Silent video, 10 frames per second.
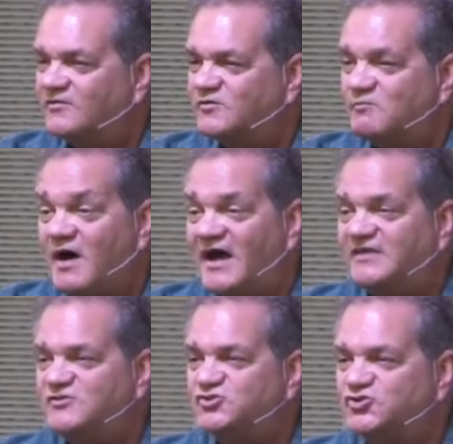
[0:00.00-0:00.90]

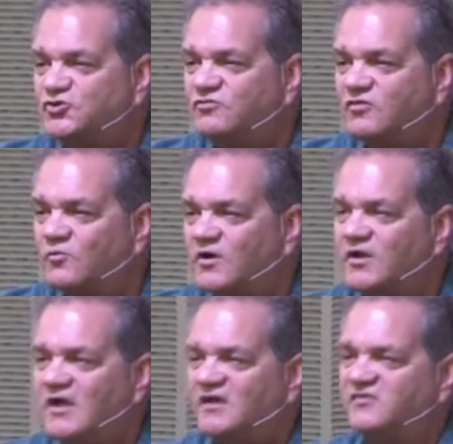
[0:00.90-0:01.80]
remind the truth of the
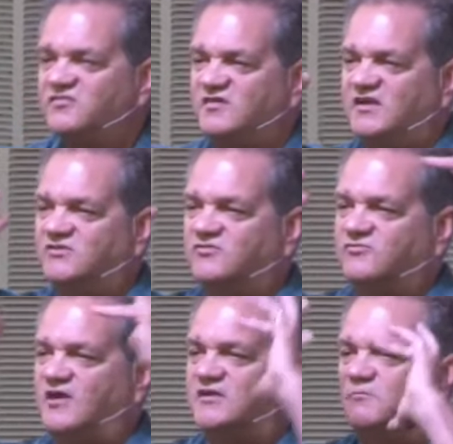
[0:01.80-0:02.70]
word because Satan's
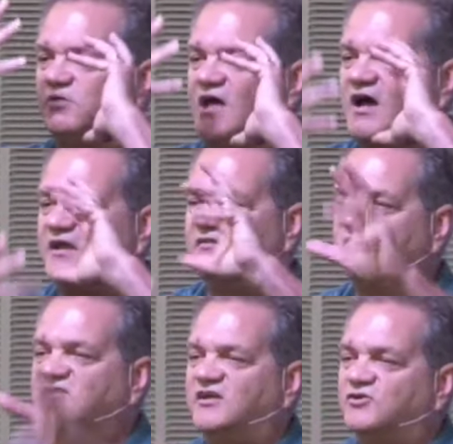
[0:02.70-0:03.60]
tried to block it
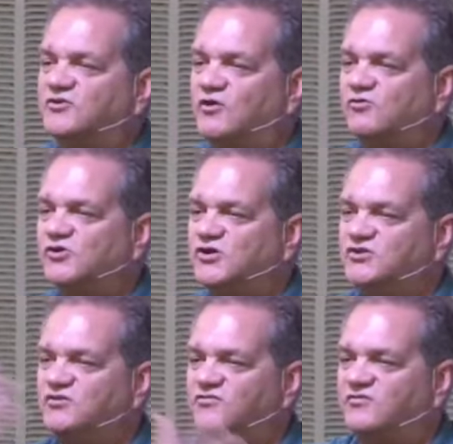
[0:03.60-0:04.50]
and say, You're no
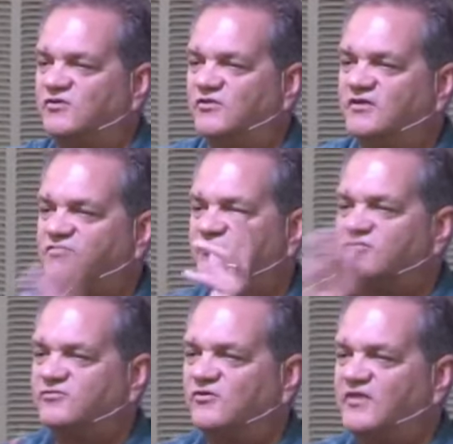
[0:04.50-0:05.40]
good, you're still this, you're
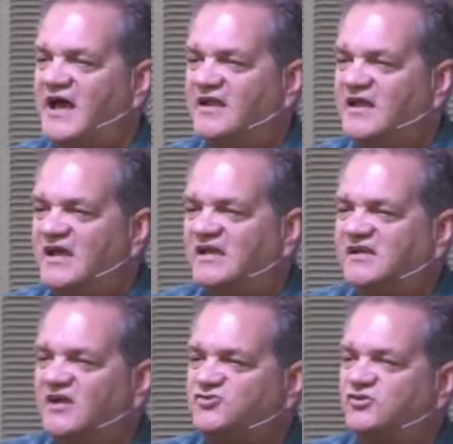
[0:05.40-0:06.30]
still that,
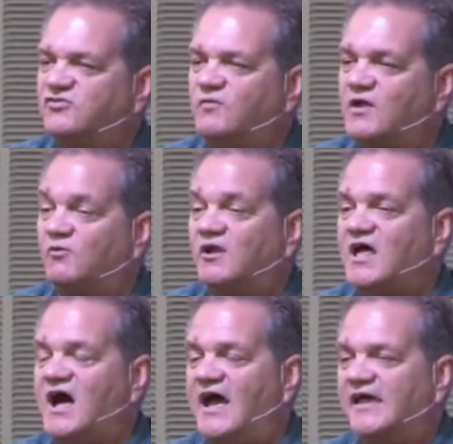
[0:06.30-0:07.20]
and got you to swallow a
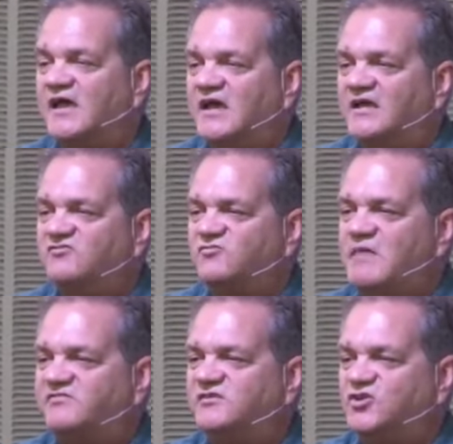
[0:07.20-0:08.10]
lie and it's
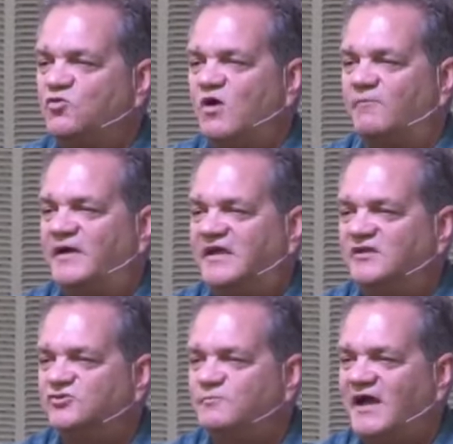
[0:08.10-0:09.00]
messing you up by
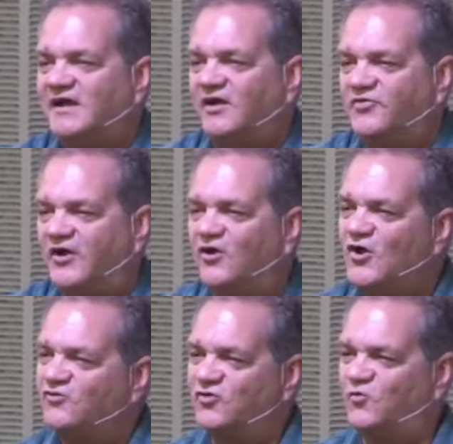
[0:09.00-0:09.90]
getting you back out there.
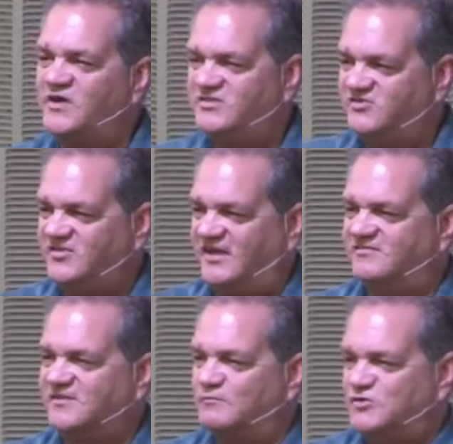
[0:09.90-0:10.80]
So we, the
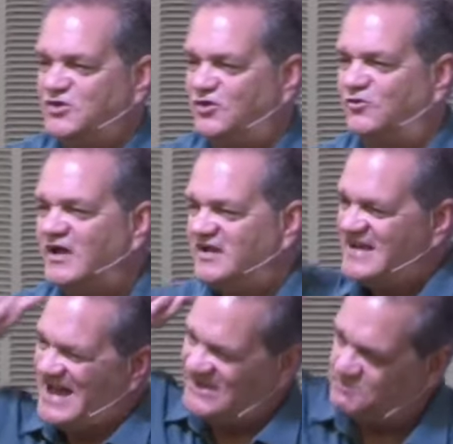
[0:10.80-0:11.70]
saints, come to you
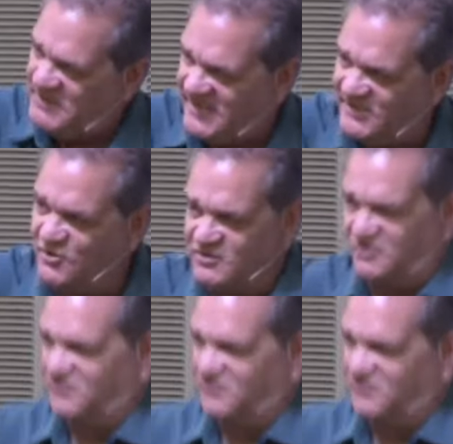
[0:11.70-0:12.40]
not picking on